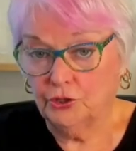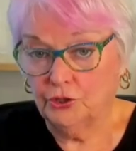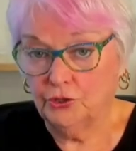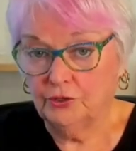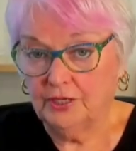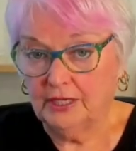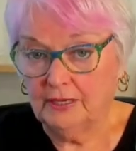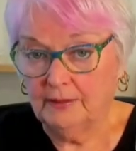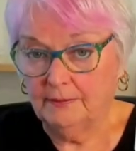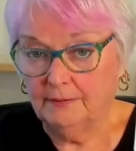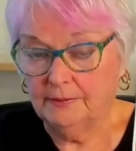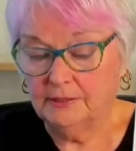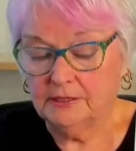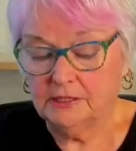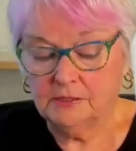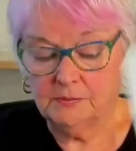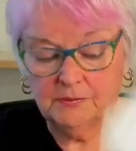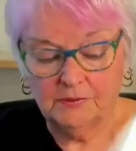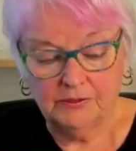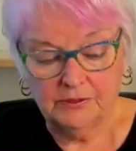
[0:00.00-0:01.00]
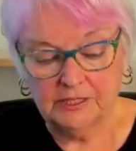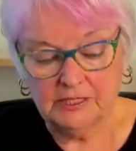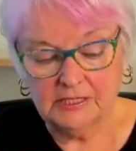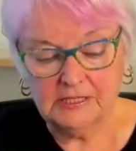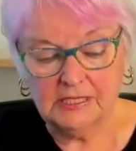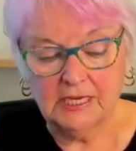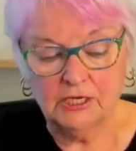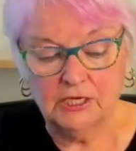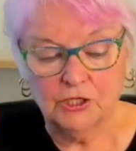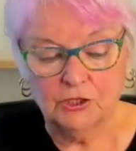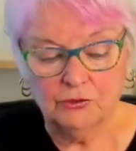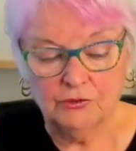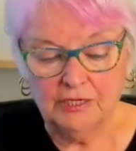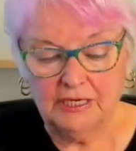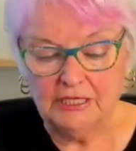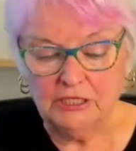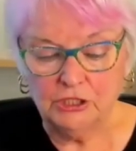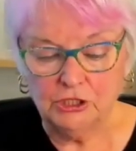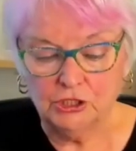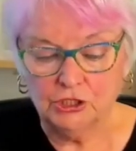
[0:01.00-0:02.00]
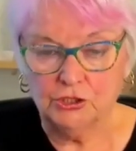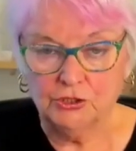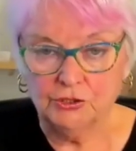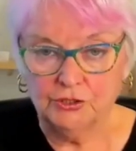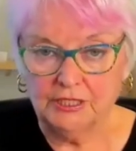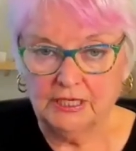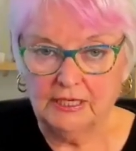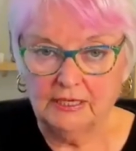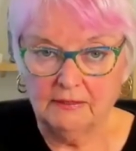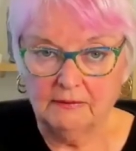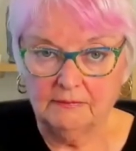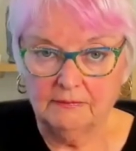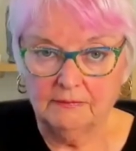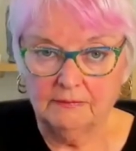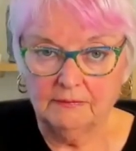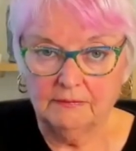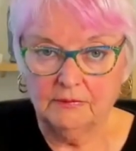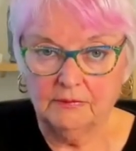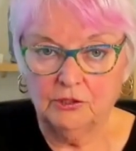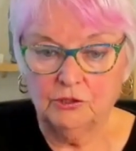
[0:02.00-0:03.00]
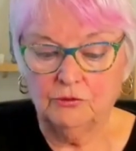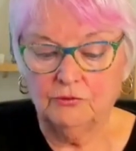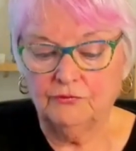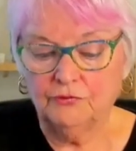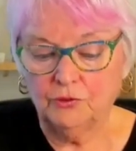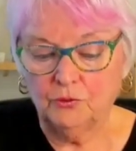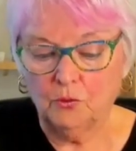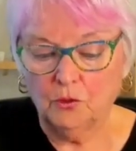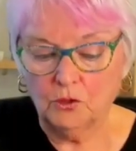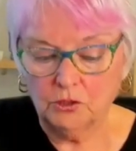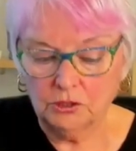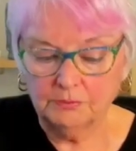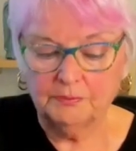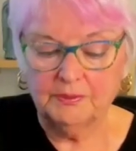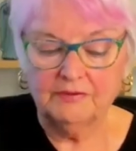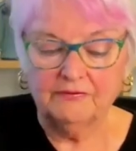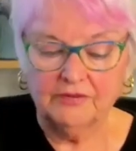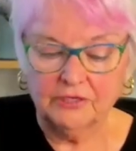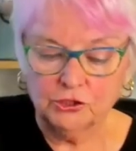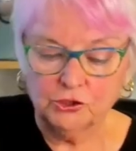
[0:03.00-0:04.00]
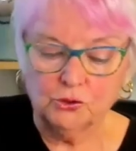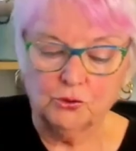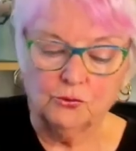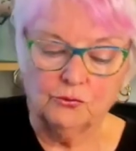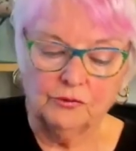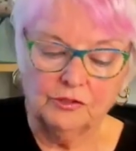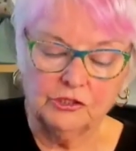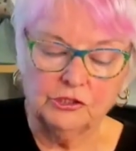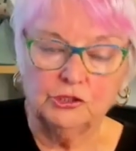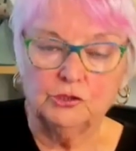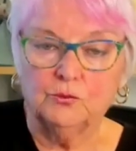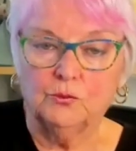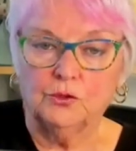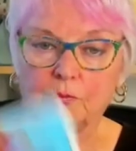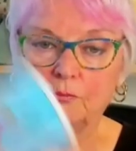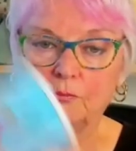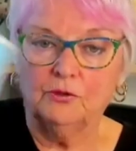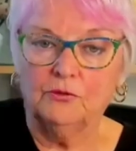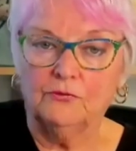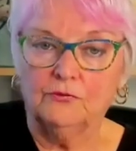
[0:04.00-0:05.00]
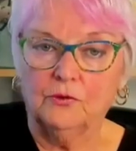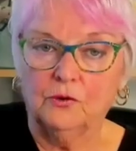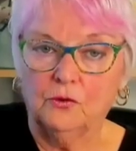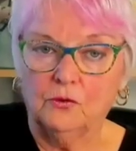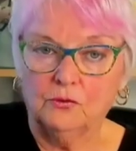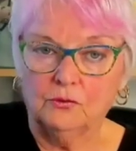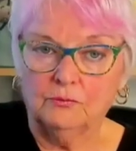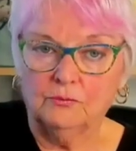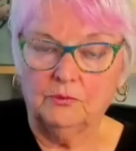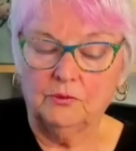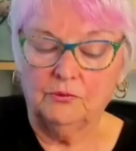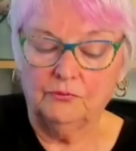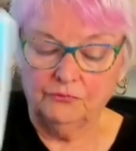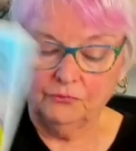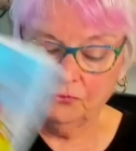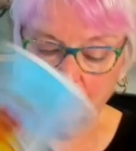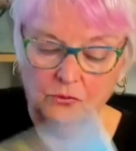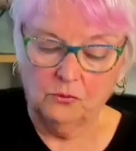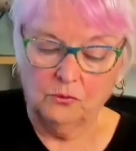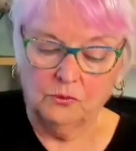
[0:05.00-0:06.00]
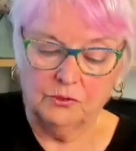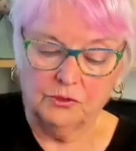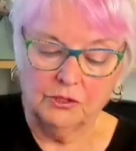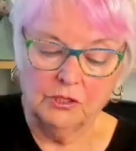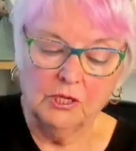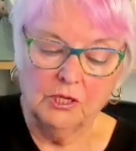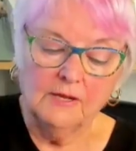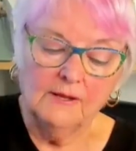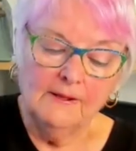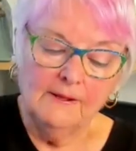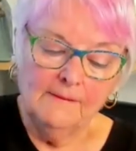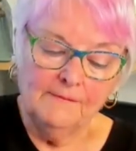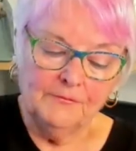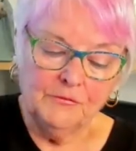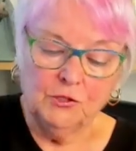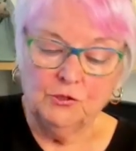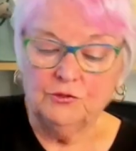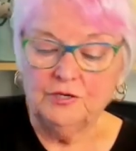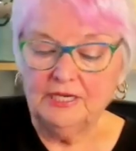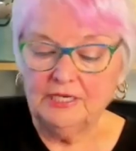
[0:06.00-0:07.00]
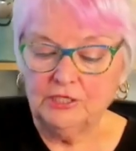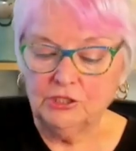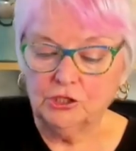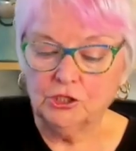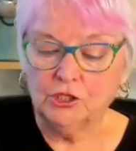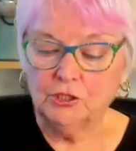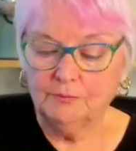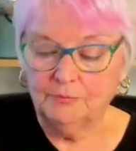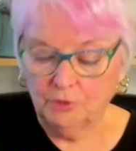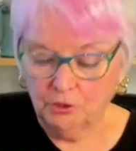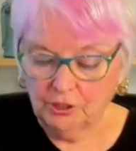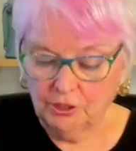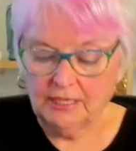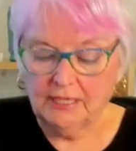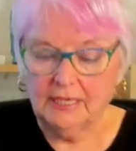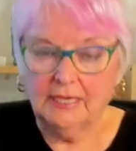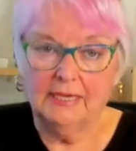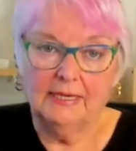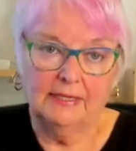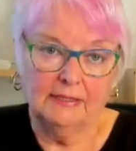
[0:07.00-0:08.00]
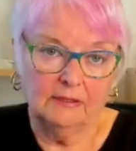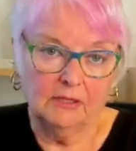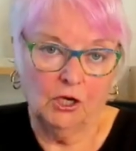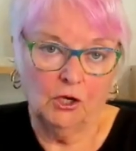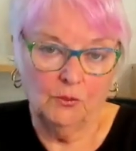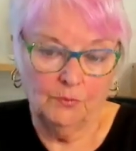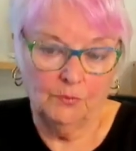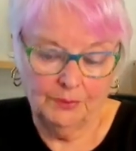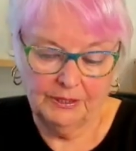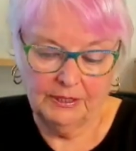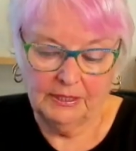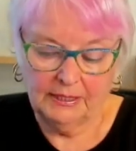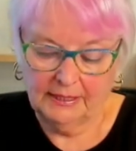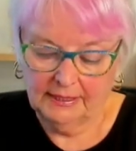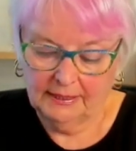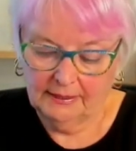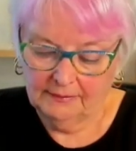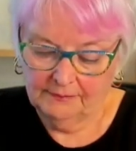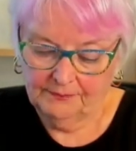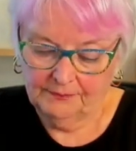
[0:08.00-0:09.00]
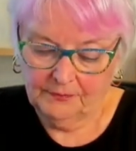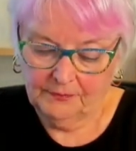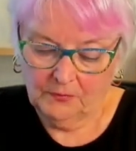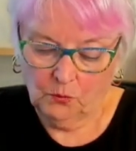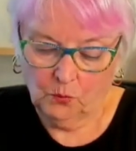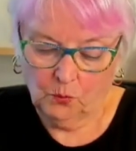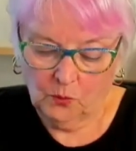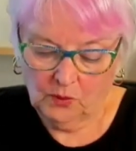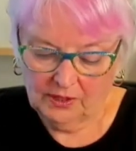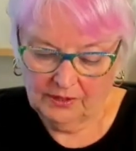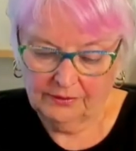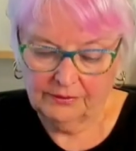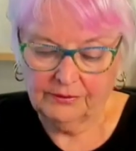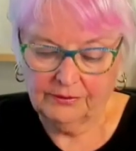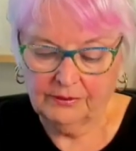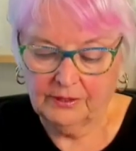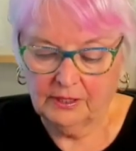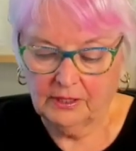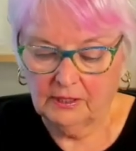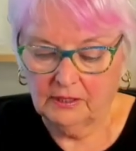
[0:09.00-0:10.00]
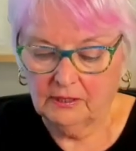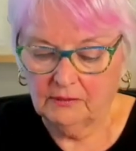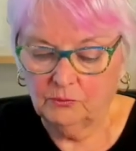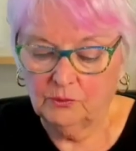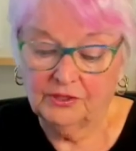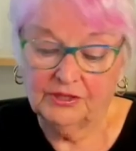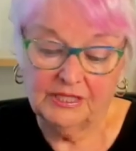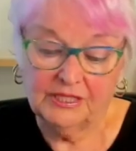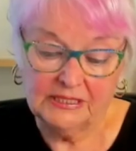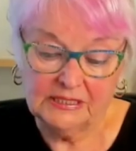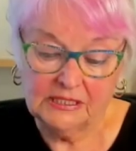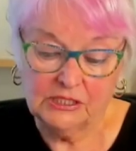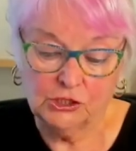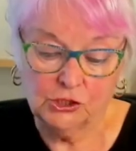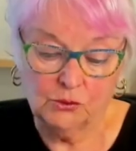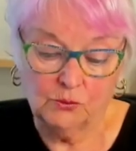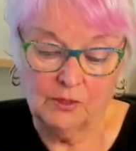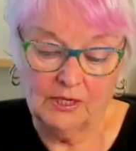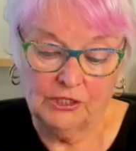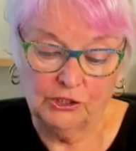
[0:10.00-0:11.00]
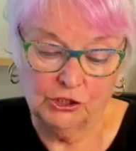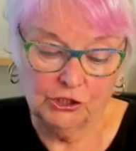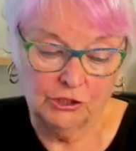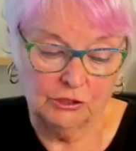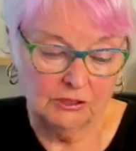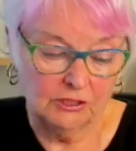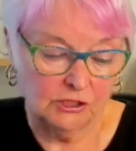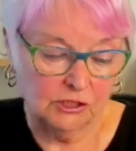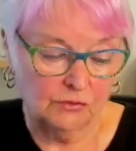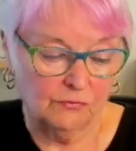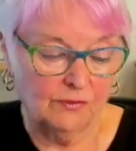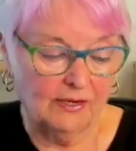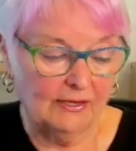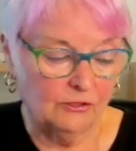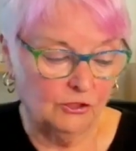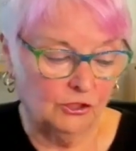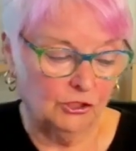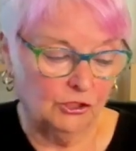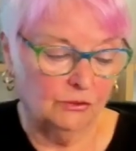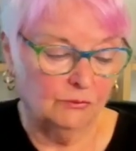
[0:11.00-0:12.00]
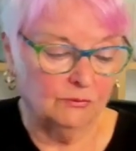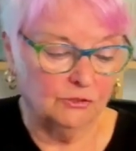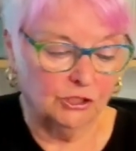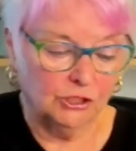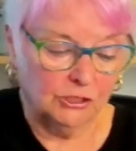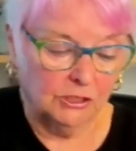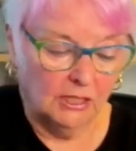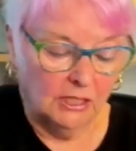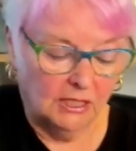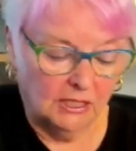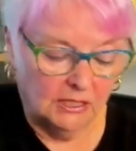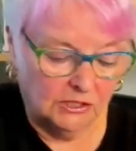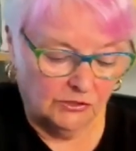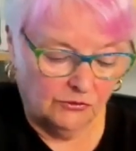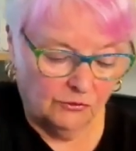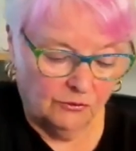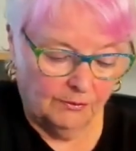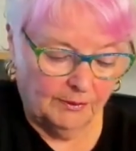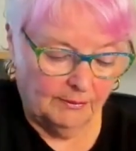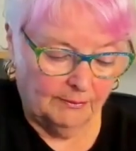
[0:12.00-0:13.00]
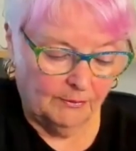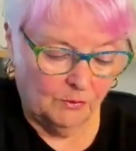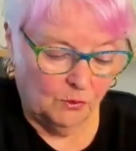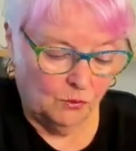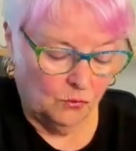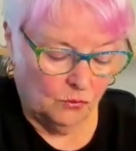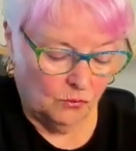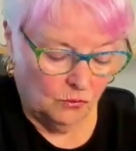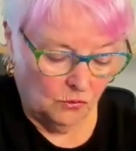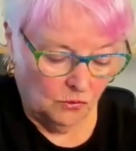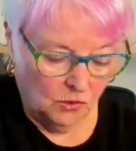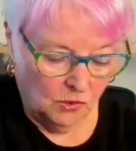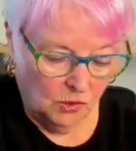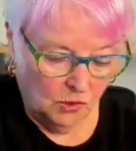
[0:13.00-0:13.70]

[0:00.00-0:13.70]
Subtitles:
to do that, but Spirit is saying you need to do that. If you want to be victorious, you want to move on, move forward, you need to communicate openly with this situation that's around you. I'm just going to ask for a bit more.